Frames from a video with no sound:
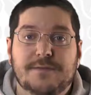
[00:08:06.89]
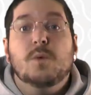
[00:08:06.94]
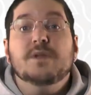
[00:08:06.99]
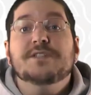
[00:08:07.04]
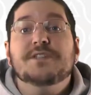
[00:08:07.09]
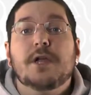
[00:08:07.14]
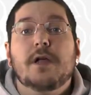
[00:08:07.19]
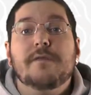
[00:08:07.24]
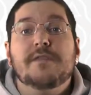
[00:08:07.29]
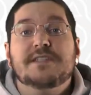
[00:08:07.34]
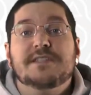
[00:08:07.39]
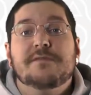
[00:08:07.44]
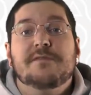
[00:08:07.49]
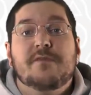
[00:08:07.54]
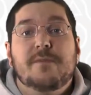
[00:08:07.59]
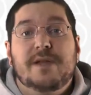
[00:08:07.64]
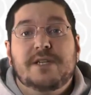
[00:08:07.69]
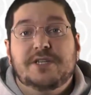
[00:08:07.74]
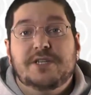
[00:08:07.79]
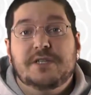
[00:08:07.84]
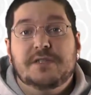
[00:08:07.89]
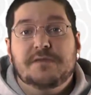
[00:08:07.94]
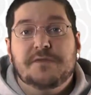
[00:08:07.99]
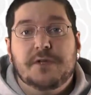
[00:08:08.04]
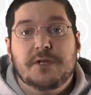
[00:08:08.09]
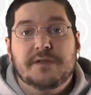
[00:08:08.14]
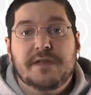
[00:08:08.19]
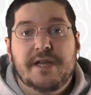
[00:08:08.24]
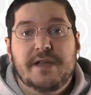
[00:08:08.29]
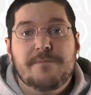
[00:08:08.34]
Once all of this information is
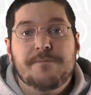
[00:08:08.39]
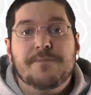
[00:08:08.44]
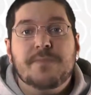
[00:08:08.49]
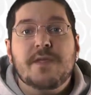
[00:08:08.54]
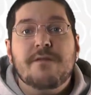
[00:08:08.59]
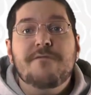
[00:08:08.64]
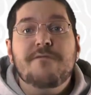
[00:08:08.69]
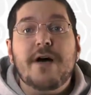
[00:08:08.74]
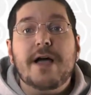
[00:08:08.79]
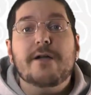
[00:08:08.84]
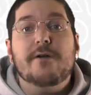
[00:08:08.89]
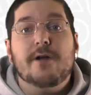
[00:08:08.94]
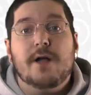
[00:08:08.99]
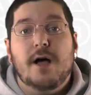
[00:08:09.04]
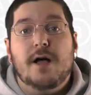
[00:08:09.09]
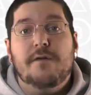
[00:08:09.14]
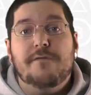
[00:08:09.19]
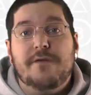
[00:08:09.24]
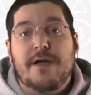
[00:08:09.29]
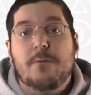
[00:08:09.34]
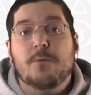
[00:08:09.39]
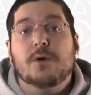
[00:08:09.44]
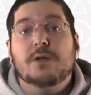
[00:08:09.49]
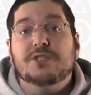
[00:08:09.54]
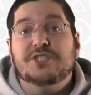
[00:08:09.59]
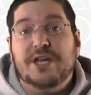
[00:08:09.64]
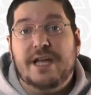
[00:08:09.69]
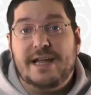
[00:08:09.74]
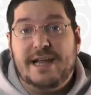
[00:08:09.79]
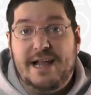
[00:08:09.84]
filled in, fire it off and we'll
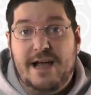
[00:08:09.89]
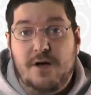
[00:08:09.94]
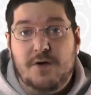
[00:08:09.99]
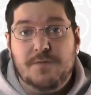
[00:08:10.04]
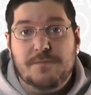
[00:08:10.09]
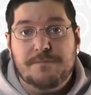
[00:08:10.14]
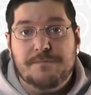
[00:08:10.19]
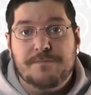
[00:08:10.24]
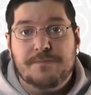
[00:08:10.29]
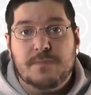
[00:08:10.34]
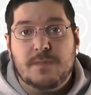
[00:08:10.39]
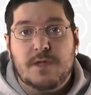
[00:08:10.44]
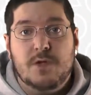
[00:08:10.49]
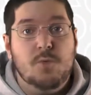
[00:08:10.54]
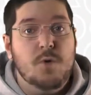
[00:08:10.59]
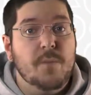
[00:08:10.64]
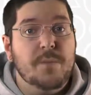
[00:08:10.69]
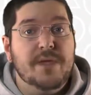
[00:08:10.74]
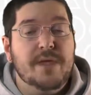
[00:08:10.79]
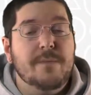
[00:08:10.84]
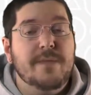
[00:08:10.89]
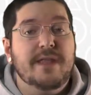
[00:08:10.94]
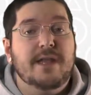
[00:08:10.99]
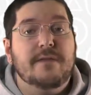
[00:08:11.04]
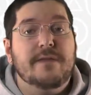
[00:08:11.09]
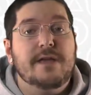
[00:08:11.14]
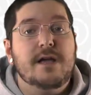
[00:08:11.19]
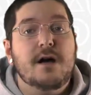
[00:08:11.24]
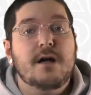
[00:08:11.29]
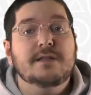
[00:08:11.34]
check it out. You won't be
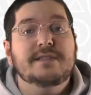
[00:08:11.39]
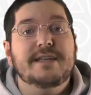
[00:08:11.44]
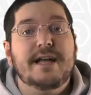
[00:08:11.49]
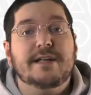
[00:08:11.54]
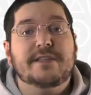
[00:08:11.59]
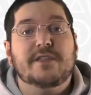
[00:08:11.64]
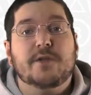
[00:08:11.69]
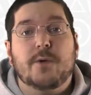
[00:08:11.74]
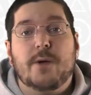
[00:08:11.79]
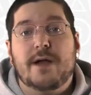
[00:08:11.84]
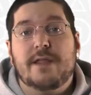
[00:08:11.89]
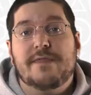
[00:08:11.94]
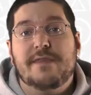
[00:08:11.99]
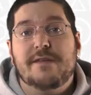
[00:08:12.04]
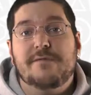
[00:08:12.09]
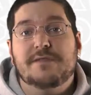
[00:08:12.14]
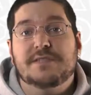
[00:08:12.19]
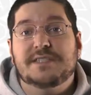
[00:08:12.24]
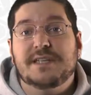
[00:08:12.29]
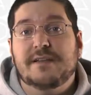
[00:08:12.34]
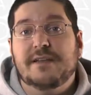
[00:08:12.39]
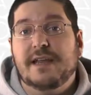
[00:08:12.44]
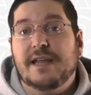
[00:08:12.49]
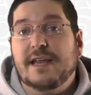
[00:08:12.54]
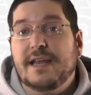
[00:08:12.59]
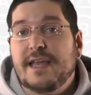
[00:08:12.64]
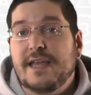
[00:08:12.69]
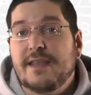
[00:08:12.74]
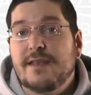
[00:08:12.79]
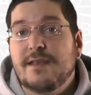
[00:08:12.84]
immediately contacted or anything for sending
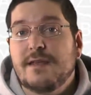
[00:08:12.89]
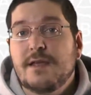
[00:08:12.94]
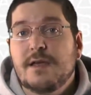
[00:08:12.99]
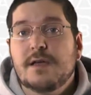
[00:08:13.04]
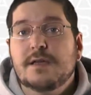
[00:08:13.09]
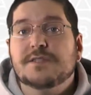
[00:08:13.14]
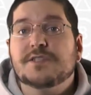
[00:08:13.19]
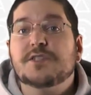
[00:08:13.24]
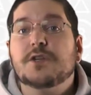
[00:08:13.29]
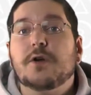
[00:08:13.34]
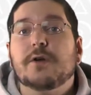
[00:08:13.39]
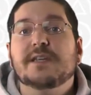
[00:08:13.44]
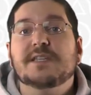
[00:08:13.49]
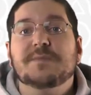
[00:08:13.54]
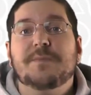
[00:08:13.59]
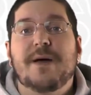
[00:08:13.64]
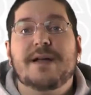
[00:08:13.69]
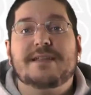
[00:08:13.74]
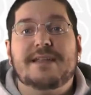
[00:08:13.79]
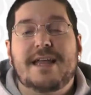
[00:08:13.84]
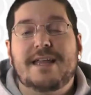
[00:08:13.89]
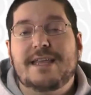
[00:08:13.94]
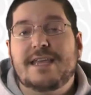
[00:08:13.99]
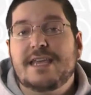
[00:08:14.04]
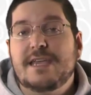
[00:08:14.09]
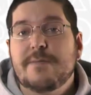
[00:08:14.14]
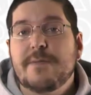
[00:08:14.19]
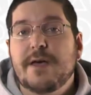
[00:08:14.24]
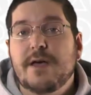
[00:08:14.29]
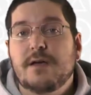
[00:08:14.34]
it in, so don't expect any
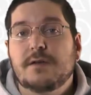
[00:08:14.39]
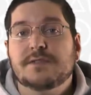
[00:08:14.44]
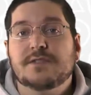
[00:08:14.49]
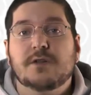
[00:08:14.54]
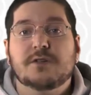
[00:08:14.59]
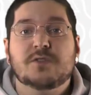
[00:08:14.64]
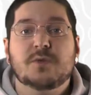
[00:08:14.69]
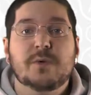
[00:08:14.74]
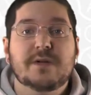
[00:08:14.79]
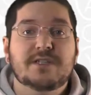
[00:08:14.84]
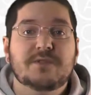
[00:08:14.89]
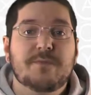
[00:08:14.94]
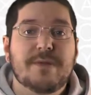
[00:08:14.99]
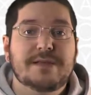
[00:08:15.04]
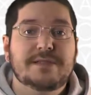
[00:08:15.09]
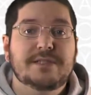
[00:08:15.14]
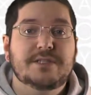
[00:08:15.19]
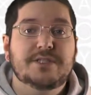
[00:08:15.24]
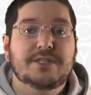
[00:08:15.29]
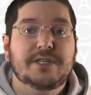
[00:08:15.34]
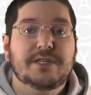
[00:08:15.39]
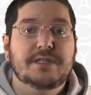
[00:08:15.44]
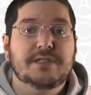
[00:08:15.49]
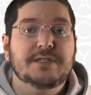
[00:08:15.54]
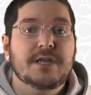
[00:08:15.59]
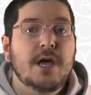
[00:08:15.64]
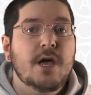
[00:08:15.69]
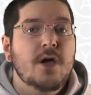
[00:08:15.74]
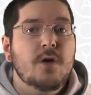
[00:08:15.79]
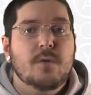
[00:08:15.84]
emails or Twitch
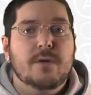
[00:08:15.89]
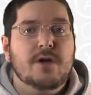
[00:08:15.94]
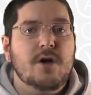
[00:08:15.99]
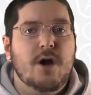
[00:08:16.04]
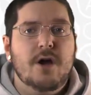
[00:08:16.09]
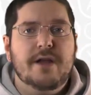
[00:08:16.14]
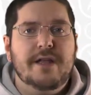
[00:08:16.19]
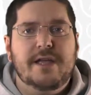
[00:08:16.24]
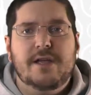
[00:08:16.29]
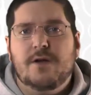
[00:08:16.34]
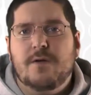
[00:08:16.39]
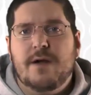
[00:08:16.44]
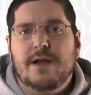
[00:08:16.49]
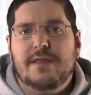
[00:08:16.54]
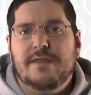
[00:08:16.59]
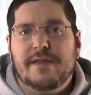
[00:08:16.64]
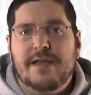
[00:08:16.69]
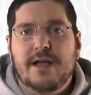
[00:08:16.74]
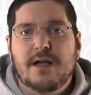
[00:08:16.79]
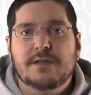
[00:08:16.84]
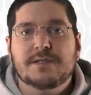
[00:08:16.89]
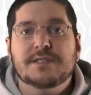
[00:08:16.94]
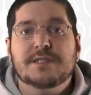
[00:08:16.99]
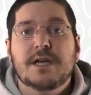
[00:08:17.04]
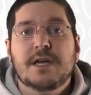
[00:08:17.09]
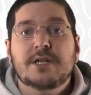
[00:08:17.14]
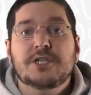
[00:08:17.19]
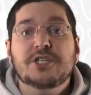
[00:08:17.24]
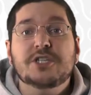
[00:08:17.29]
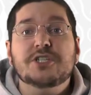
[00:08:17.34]
messages regarding it or anything else.
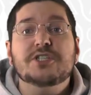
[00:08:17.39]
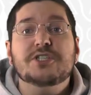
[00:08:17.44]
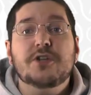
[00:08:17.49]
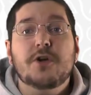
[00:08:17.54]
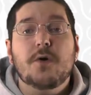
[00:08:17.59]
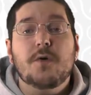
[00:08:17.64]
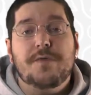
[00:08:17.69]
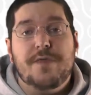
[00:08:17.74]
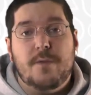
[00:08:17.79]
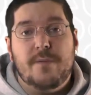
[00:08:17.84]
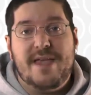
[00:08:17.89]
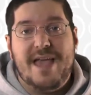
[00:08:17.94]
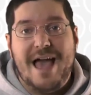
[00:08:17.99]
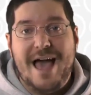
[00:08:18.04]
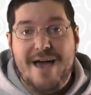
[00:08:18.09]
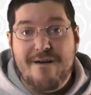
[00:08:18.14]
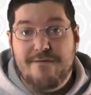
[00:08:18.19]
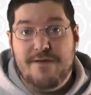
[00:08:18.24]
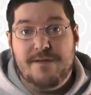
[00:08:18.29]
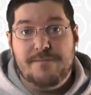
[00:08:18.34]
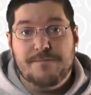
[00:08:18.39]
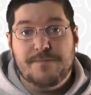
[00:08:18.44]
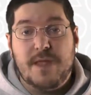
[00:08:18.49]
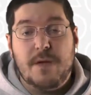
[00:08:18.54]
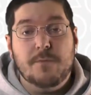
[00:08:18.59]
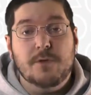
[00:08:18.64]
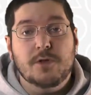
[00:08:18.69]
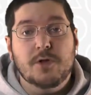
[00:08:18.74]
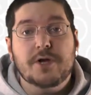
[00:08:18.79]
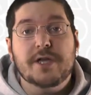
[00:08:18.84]
Just know that we have it,
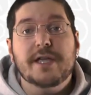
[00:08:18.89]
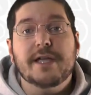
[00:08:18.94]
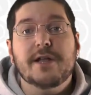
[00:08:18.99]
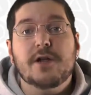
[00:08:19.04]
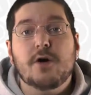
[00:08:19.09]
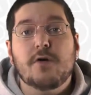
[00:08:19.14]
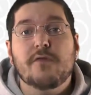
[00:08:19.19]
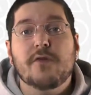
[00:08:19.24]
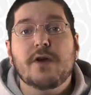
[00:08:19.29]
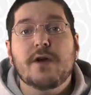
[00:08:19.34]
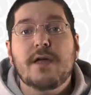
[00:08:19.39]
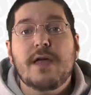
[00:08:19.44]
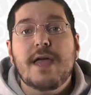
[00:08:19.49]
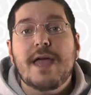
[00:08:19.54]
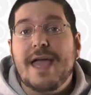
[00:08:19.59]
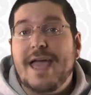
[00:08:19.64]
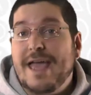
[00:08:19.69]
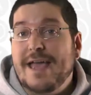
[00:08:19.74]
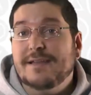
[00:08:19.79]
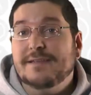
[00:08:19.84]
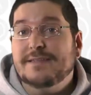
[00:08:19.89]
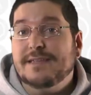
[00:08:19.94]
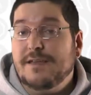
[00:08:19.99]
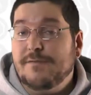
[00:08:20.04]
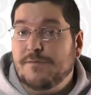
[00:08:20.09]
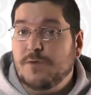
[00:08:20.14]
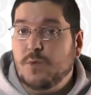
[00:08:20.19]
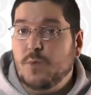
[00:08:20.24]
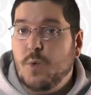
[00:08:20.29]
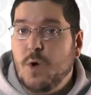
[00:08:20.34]
and we're looking it over, and
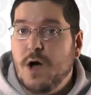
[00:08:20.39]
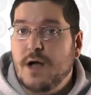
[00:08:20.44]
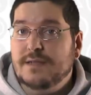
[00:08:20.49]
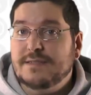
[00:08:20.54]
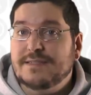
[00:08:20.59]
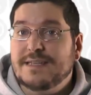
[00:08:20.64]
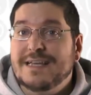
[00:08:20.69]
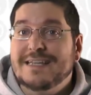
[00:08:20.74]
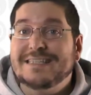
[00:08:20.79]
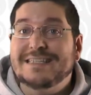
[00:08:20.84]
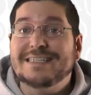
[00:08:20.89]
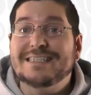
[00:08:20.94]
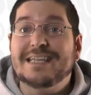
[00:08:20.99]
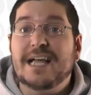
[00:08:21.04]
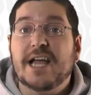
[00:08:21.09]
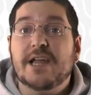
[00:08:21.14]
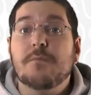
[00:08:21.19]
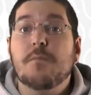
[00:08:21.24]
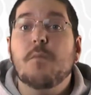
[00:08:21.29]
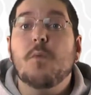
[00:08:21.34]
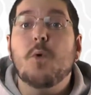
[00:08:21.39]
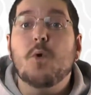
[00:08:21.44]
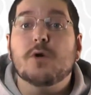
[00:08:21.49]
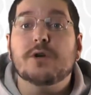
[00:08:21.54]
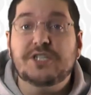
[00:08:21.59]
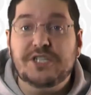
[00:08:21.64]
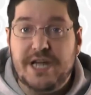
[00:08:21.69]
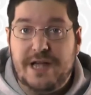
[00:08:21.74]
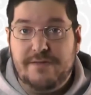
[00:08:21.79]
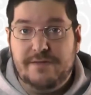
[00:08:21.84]
if you want, design
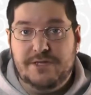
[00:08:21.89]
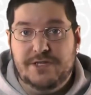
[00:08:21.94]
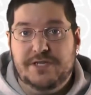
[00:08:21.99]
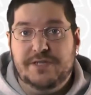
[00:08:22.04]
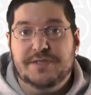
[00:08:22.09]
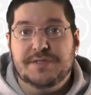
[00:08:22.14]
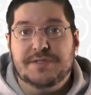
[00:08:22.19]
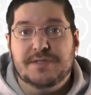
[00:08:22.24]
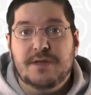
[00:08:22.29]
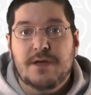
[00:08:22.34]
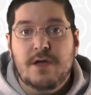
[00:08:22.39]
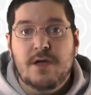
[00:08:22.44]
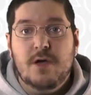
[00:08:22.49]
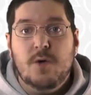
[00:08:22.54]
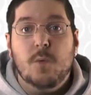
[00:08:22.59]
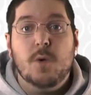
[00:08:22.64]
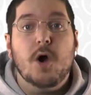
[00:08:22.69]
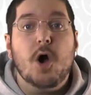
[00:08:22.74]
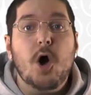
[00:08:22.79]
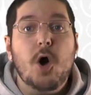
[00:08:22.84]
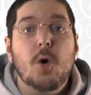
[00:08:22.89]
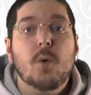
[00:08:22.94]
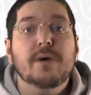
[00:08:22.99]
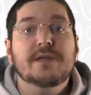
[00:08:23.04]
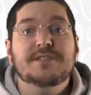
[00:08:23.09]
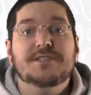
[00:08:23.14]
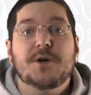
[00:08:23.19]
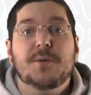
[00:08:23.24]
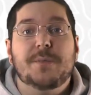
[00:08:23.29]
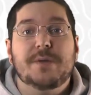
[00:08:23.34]
more challenges. We're
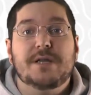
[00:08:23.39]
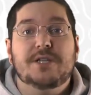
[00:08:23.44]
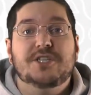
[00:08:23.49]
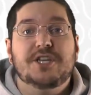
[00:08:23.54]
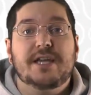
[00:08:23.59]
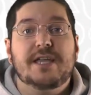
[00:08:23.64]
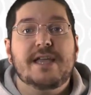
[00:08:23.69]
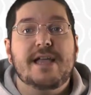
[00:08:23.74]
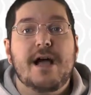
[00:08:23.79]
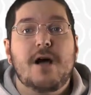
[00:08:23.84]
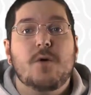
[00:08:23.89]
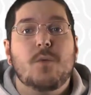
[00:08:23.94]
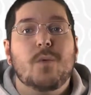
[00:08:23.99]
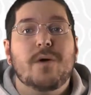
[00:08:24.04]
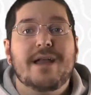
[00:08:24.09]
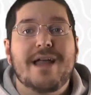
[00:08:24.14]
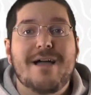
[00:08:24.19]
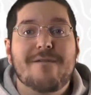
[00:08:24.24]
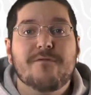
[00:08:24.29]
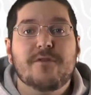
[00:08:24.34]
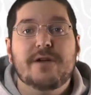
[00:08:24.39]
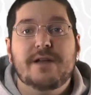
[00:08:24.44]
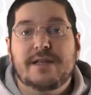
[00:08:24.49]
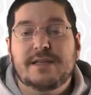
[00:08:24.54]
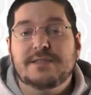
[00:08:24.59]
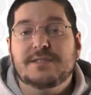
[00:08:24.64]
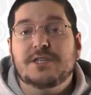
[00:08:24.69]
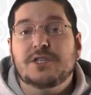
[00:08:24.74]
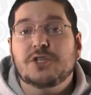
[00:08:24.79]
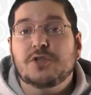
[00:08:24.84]
always open to checking out whatever it
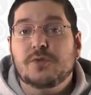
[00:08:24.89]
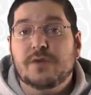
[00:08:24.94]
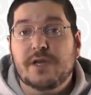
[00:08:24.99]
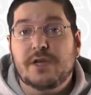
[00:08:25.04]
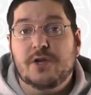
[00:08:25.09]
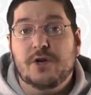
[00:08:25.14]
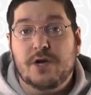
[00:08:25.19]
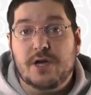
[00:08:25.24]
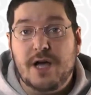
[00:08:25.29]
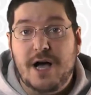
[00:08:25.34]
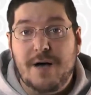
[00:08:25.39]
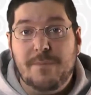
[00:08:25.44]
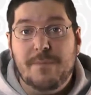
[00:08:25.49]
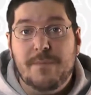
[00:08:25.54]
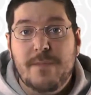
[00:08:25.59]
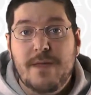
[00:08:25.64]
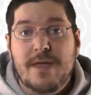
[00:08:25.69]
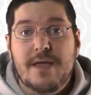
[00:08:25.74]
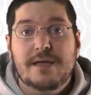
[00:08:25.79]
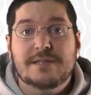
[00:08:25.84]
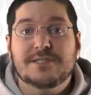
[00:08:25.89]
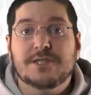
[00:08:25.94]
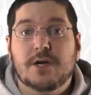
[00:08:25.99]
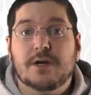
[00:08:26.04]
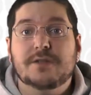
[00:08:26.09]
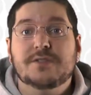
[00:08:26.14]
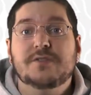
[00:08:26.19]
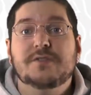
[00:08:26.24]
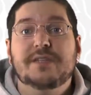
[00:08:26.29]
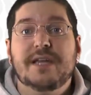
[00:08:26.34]
is you can cook up, as
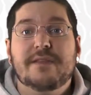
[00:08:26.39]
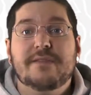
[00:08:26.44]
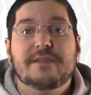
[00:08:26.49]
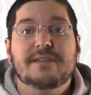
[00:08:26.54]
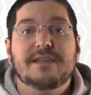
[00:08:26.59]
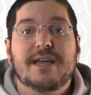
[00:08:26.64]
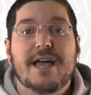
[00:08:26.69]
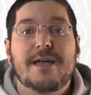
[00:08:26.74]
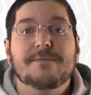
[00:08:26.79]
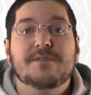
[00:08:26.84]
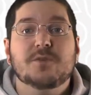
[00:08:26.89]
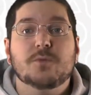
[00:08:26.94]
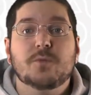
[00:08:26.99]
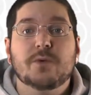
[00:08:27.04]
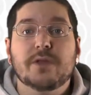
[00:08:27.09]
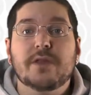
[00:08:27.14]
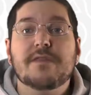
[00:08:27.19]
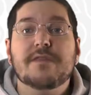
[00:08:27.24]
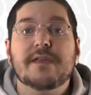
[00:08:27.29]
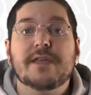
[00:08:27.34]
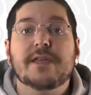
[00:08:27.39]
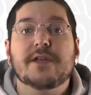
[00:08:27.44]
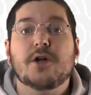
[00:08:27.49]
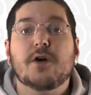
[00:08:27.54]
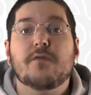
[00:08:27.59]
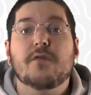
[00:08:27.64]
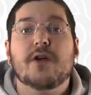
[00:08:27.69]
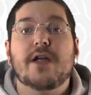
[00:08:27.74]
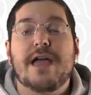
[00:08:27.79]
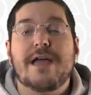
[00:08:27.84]
long as you take the time to really think it
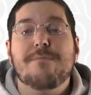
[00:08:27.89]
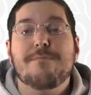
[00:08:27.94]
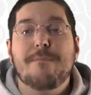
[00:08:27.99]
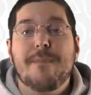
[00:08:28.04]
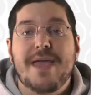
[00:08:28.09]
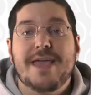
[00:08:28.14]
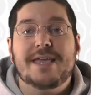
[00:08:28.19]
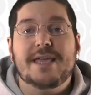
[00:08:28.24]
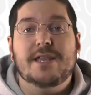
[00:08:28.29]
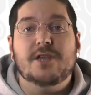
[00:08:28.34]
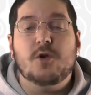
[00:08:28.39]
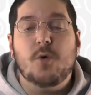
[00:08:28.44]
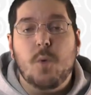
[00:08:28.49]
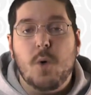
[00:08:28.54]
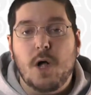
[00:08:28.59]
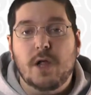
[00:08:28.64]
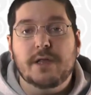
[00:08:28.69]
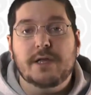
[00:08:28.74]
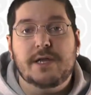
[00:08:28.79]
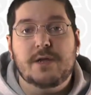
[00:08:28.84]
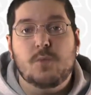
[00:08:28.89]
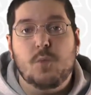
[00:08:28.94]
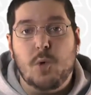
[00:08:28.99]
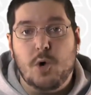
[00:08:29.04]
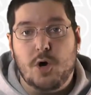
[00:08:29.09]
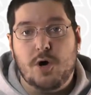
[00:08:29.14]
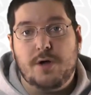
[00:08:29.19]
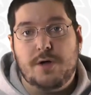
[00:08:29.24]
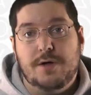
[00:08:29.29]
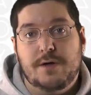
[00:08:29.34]
over and make it quality
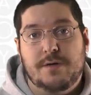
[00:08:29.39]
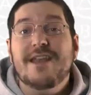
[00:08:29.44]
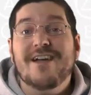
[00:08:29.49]
work.